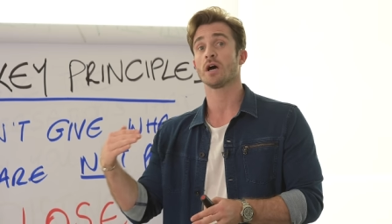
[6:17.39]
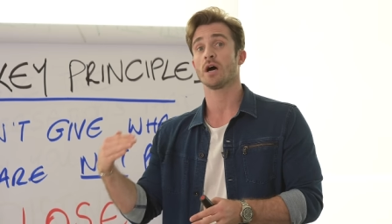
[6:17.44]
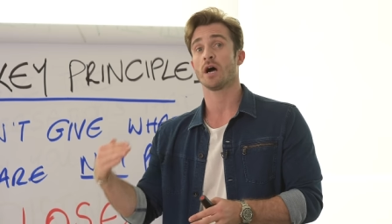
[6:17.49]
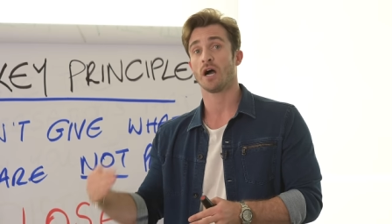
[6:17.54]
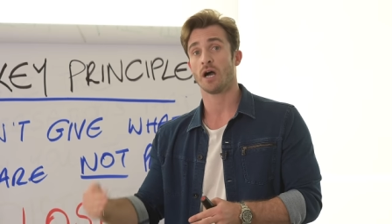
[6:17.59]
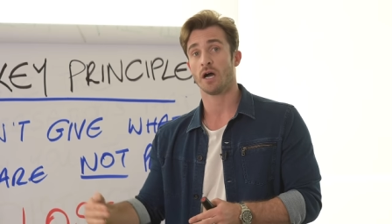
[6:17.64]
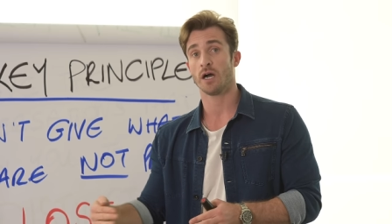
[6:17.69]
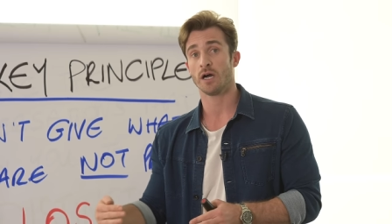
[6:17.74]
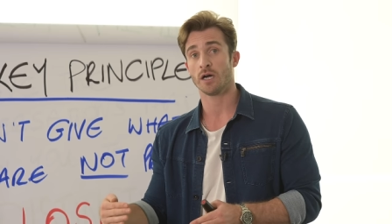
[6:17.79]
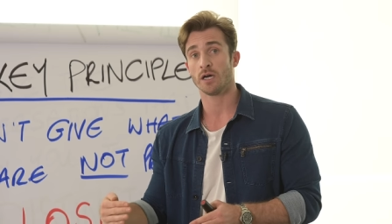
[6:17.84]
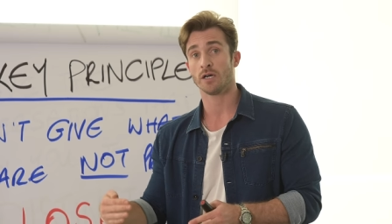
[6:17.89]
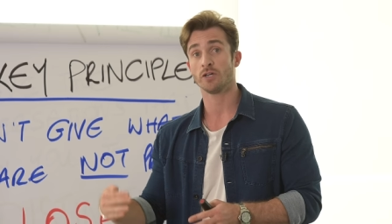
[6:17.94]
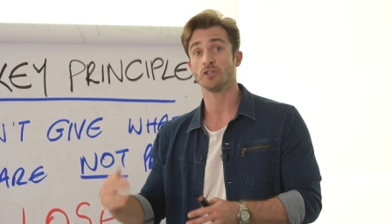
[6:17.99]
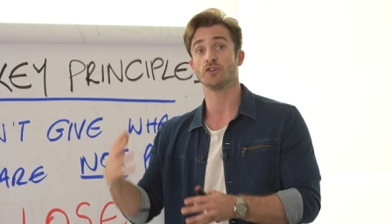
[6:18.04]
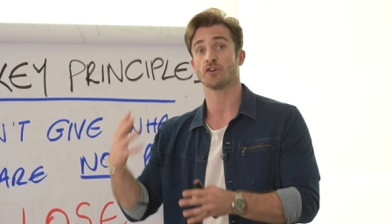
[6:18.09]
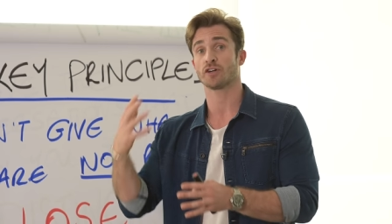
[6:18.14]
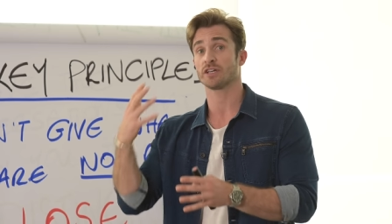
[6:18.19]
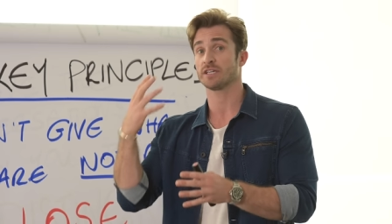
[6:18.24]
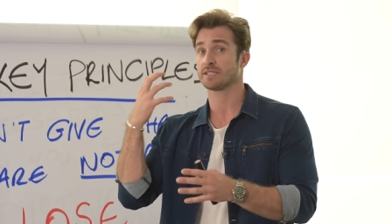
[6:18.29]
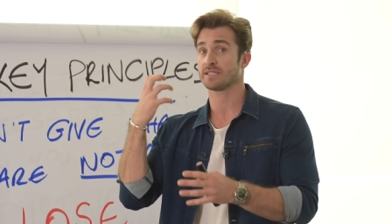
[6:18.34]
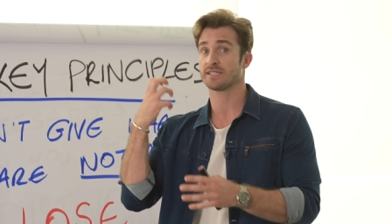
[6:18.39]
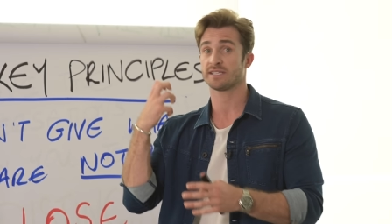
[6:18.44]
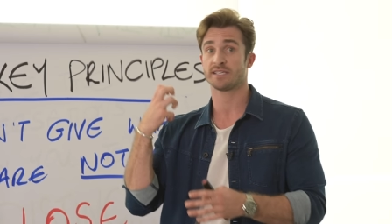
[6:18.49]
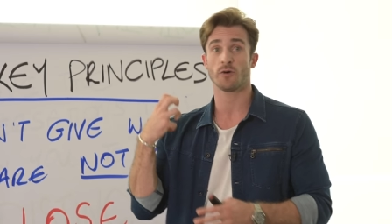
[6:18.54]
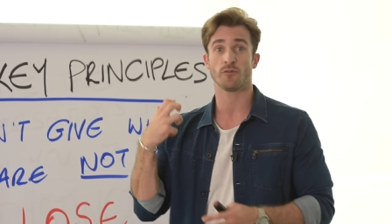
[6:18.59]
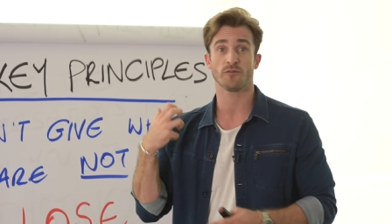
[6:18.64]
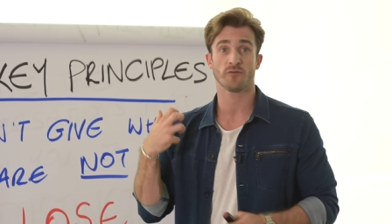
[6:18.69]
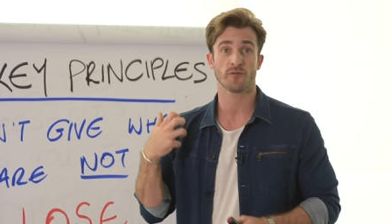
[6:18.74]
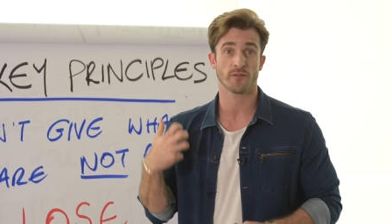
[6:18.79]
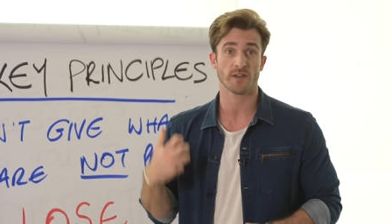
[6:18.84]
hurt, you're going to
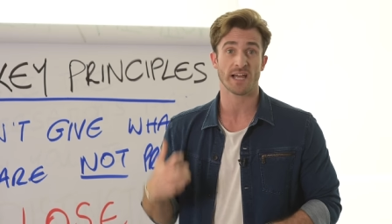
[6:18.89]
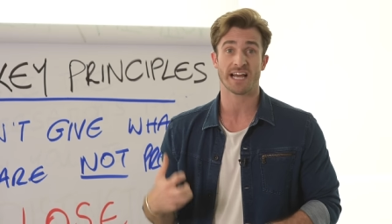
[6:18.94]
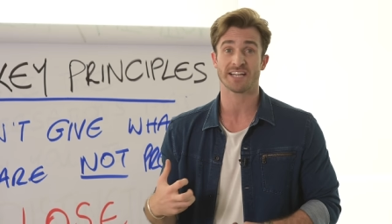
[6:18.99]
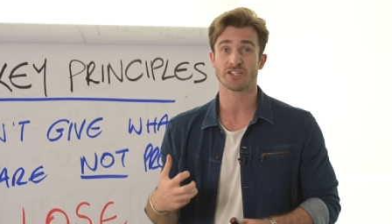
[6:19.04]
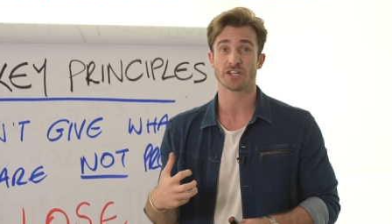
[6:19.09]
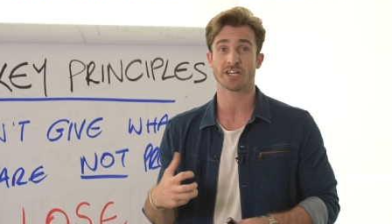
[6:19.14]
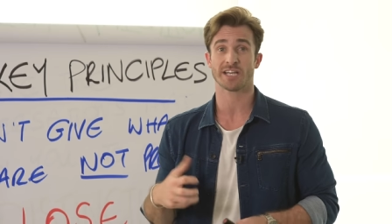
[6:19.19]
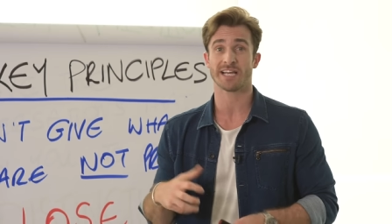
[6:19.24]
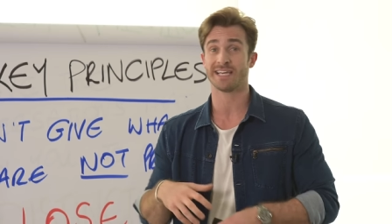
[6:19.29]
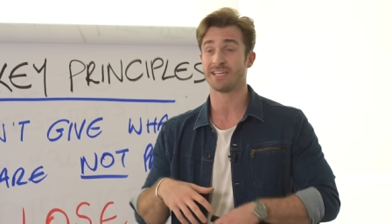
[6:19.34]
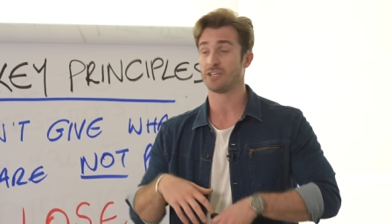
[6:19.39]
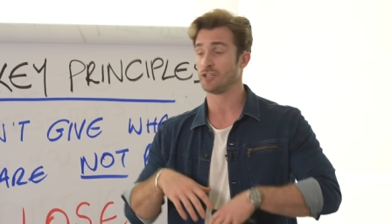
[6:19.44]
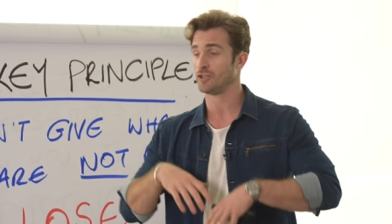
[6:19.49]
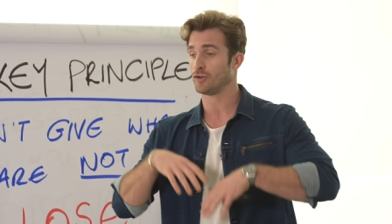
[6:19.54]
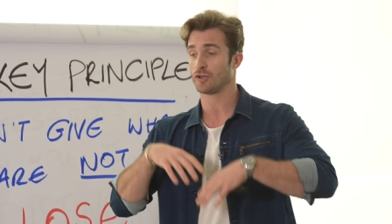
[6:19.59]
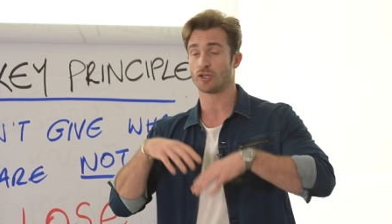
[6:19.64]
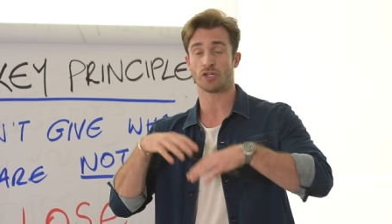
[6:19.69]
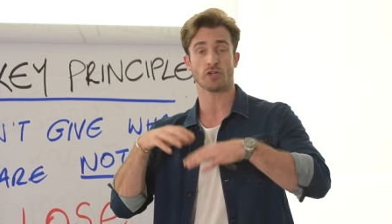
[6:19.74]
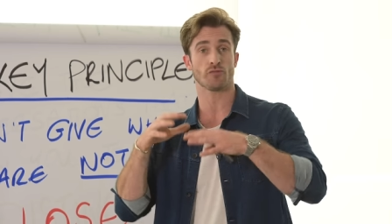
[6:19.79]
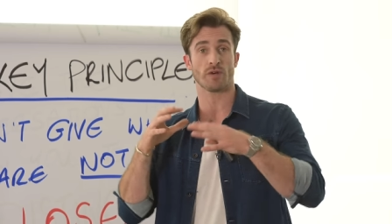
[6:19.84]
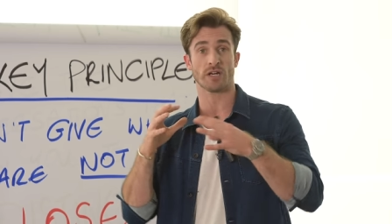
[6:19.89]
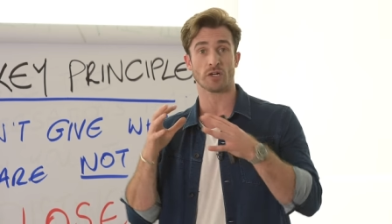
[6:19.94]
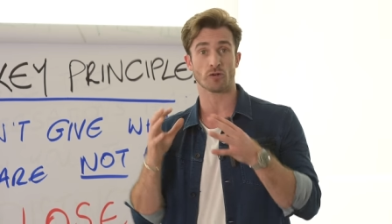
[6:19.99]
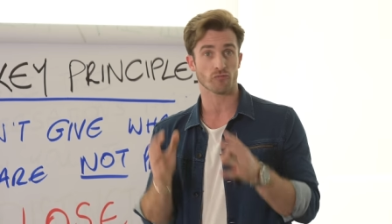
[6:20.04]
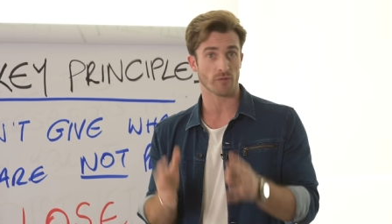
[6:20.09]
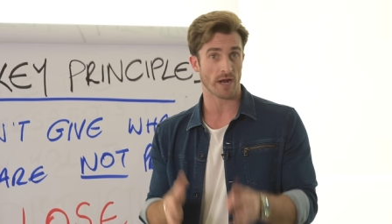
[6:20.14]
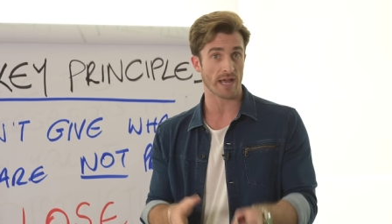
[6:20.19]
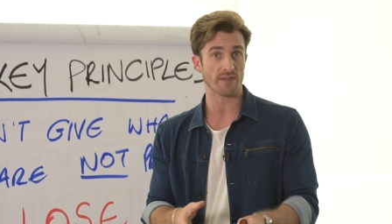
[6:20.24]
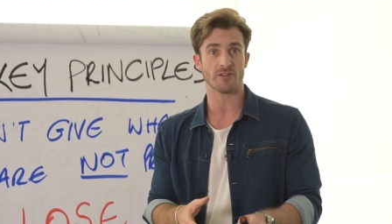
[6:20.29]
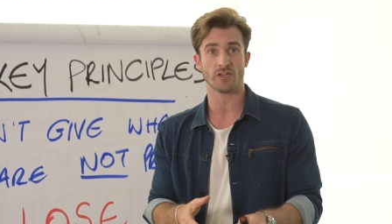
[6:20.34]
self-flagellate, you're going to
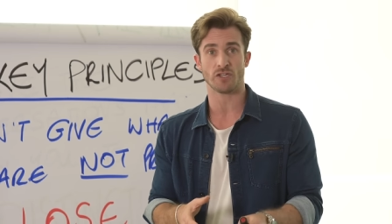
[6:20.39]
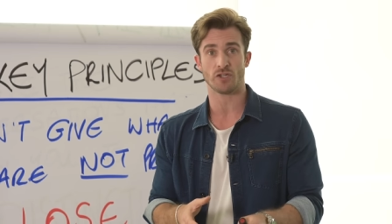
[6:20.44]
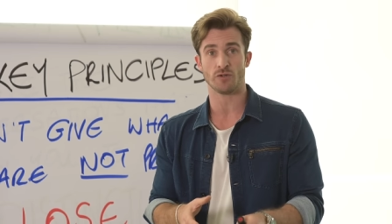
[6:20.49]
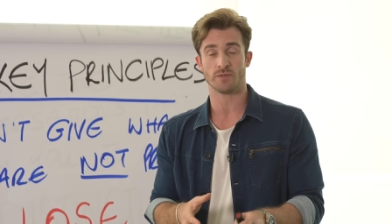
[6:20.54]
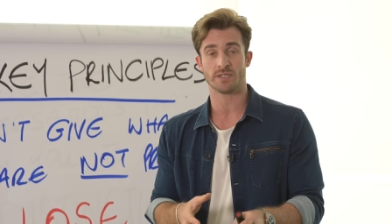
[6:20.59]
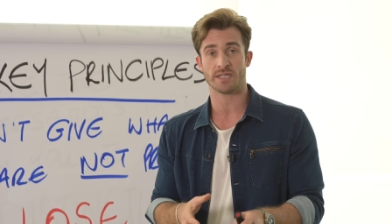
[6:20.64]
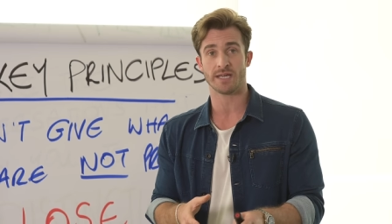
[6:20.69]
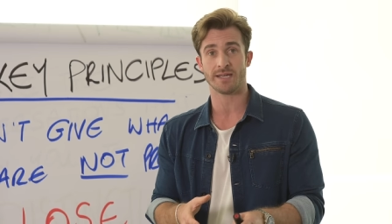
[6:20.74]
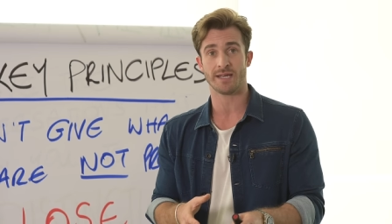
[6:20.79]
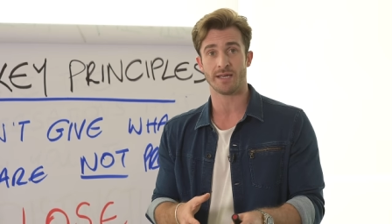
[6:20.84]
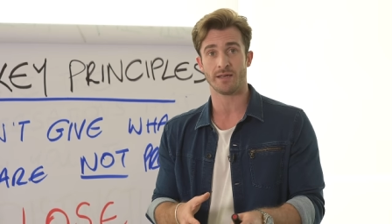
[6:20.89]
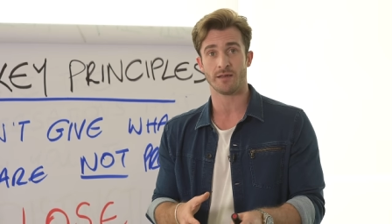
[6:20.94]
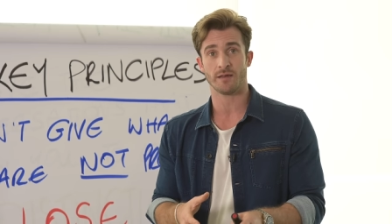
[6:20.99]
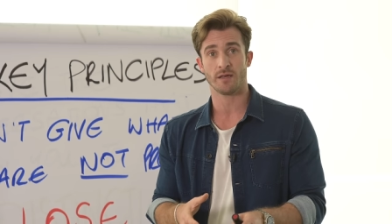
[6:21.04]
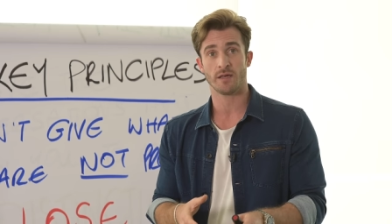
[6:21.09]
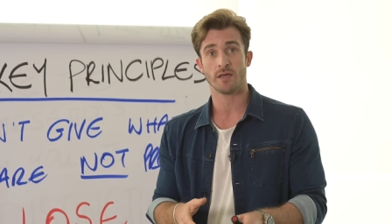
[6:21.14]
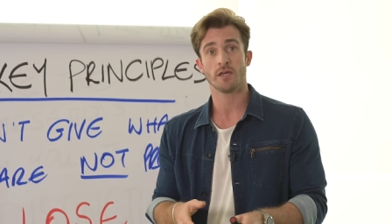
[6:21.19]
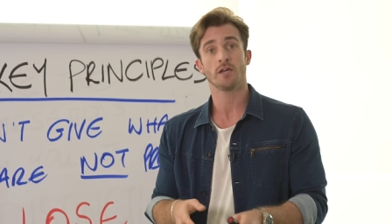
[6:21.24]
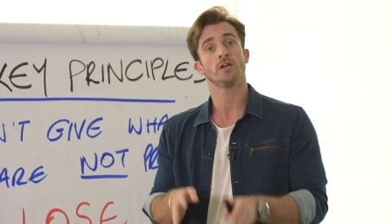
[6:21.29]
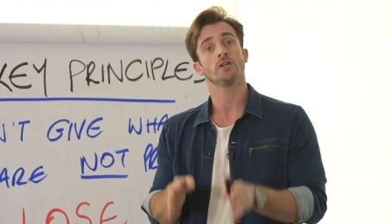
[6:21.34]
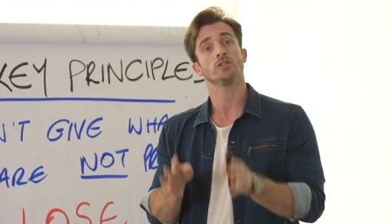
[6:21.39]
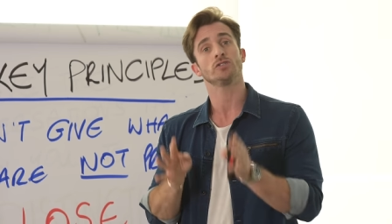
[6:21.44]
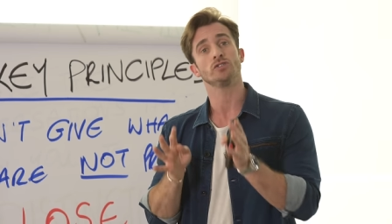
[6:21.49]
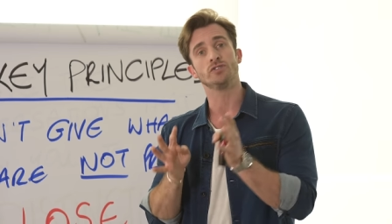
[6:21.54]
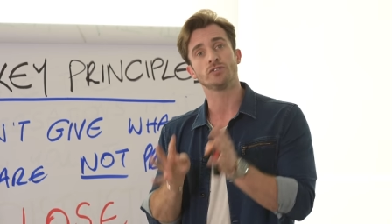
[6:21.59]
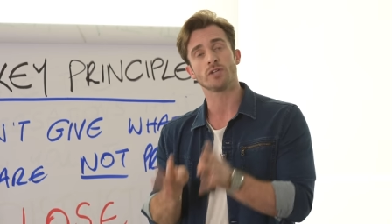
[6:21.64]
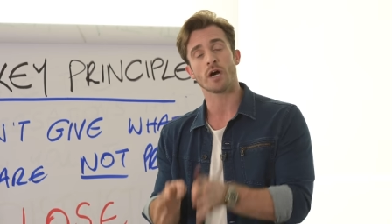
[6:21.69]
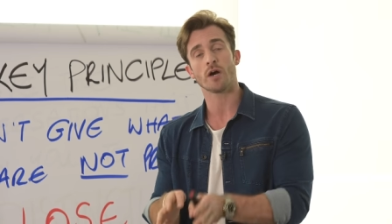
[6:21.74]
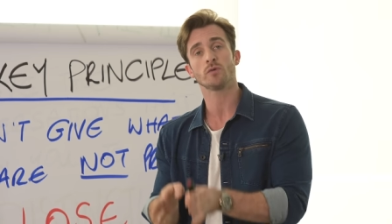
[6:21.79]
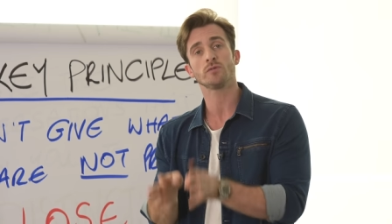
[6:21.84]
regret that you did it,
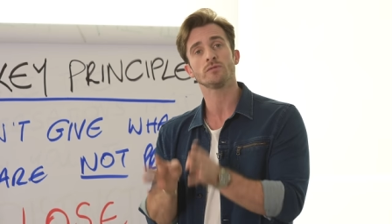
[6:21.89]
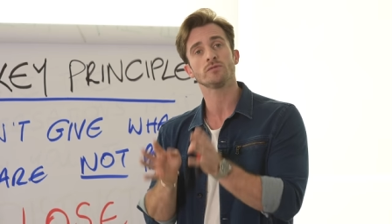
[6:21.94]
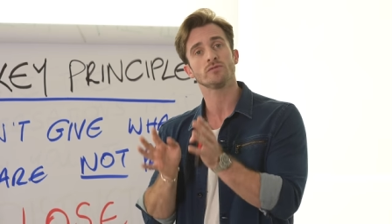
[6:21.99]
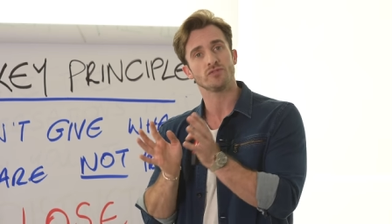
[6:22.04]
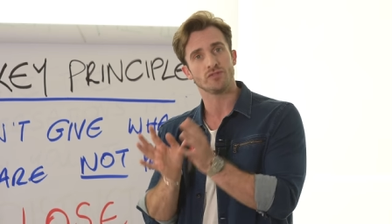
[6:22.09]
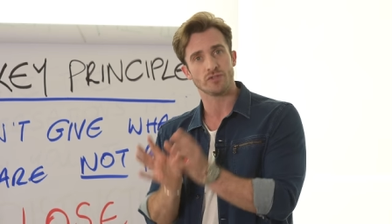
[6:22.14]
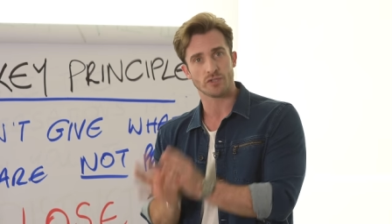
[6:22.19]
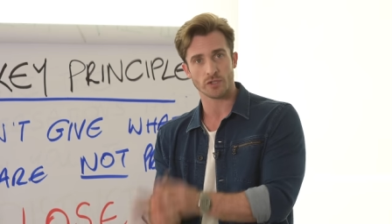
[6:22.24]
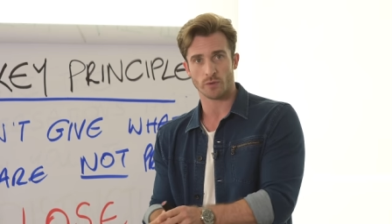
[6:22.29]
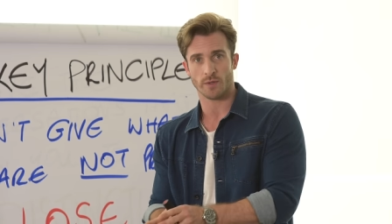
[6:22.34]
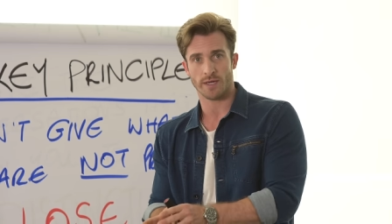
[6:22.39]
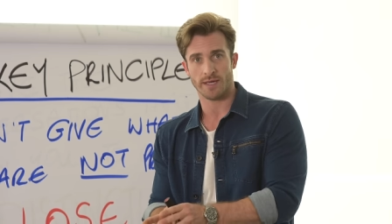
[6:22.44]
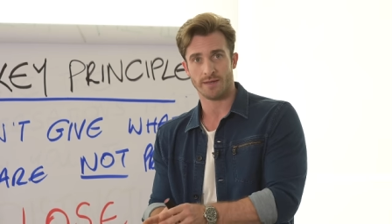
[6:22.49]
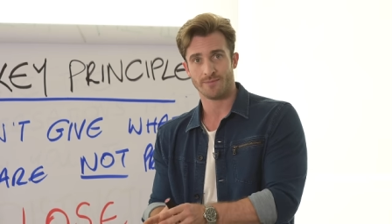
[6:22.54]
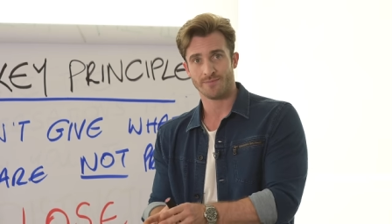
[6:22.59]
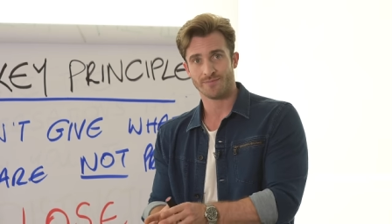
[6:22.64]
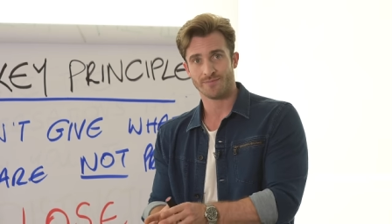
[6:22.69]
don't do it.